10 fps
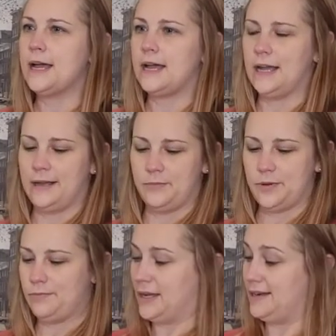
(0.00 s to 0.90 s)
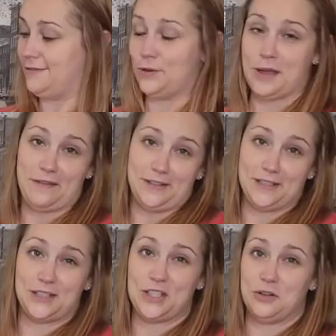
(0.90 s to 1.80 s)
Um, but if you have
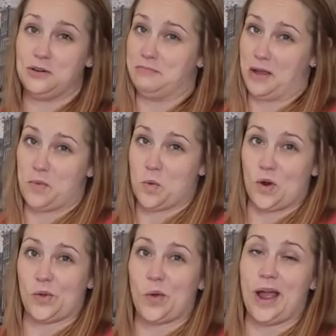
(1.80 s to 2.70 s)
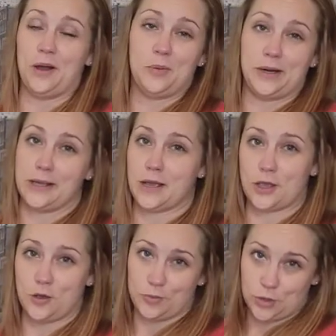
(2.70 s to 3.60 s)
these two, it might be worthwhile putting a
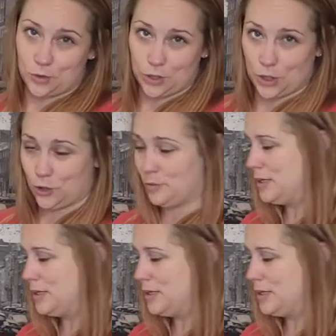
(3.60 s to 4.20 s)
cube to a cube.